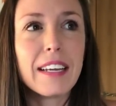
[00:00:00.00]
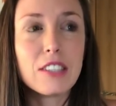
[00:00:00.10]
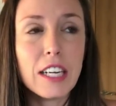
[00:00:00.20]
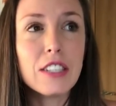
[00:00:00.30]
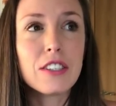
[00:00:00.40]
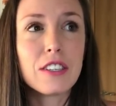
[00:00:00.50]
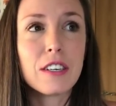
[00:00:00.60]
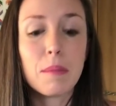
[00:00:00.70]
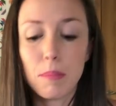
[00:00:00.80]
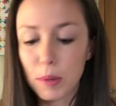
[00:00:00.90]
Changed
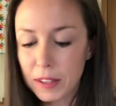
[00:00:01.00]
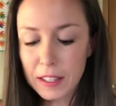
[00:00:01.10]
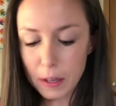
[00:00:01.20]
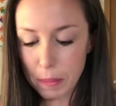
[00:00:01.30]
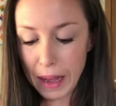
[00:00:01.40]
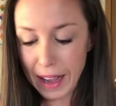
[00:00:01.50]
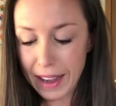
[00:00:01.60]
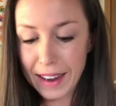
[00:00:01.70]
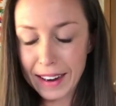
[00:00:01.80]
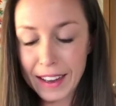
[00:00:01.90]
her, put the little
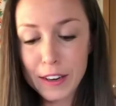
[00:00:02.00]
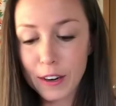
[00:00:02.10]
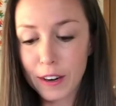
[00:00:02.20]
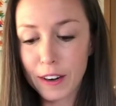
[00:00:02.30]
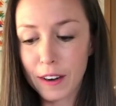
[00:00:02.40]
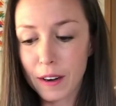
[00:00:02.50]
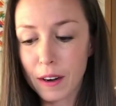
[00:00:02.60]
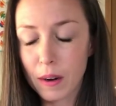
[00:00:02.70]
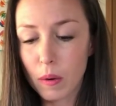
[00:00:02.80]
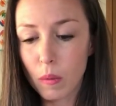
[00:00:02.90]
pad in
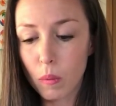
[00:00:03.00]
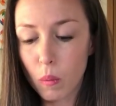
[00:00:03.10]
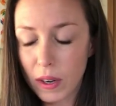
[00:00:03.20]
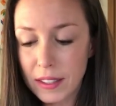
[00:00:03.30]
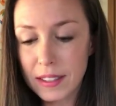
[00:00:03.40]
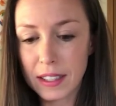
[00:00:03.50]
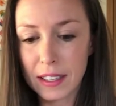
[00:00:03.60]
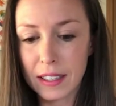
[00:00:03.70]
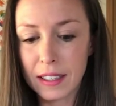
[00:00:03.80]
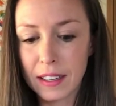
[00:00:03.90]
her
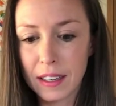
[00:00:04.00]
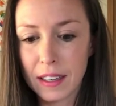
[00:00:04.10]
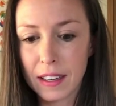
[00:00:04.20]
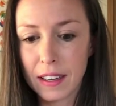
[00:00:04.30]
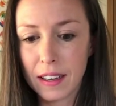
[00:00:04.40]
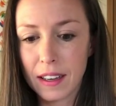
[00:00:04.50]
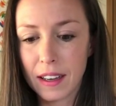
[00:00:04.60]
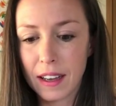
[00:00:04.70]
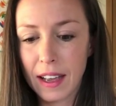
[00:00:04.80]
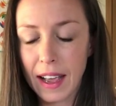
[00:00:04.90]
onesie.
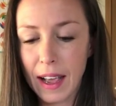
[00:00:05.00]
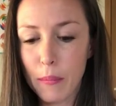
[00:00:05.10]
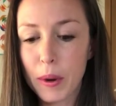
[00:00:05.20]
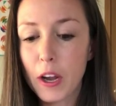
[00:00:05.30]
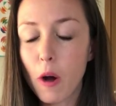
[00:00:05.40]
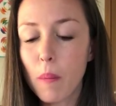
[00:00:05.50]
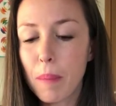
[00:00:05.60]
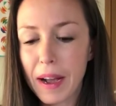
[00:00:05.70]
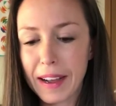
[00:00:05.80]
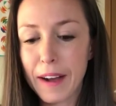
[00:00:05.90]
We go
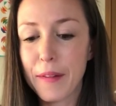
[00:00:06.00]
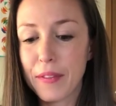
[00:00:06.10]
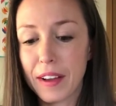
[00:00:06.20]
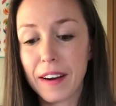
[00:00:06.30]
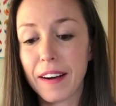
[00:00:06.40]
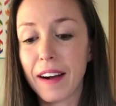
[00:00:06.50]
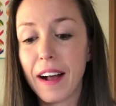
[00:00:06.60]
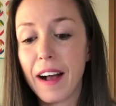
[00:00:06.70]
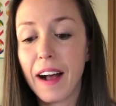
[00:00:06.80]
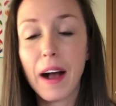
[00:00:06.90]
back out there.
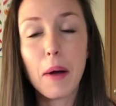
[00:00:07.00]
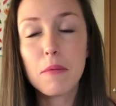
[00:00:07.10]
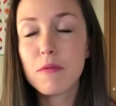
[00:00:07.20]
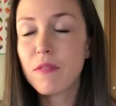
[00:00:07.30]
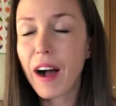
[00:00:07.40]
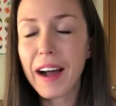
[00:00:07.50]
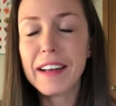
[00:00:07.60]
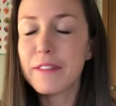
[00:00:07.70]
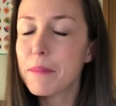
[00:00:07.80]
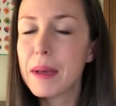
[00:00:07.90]

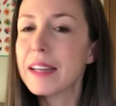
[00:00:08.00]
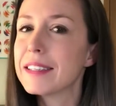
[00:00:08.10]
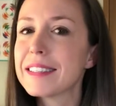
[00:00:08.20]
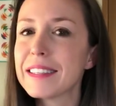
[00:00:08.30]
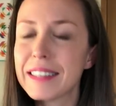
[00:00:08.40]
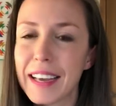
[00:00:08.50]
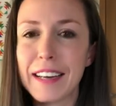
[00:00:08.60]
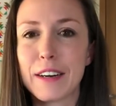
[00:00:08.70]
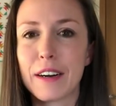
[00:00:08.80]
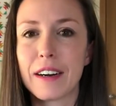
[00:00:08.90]
Five minutes
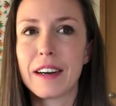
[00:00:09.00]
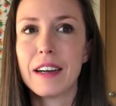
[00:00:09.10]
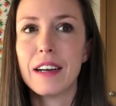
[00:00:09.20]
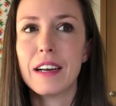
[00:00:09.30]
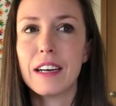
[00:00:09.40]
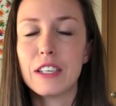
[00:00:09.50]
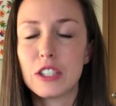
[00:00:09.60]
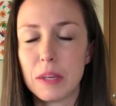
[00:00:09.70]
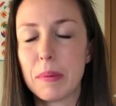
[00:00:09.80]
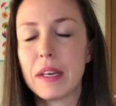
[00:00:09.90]
later,
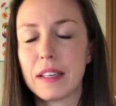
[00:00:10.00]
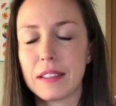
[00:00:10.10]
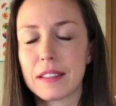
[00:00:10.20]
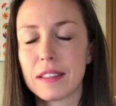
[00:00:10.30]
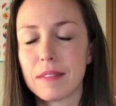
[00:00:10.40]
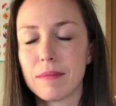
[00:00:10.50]
she pees.